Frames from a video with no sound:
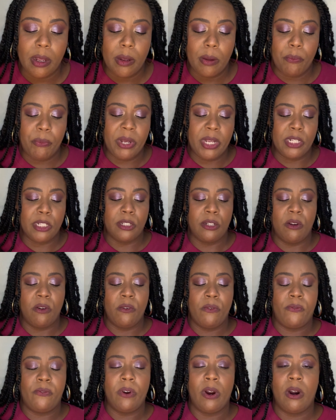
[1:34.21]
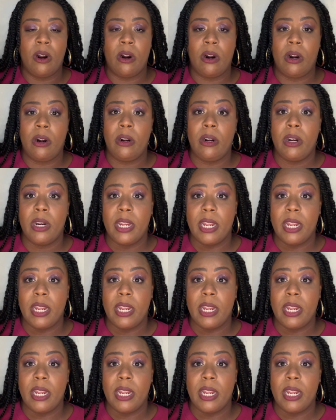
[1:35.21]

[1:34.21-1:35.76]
But so far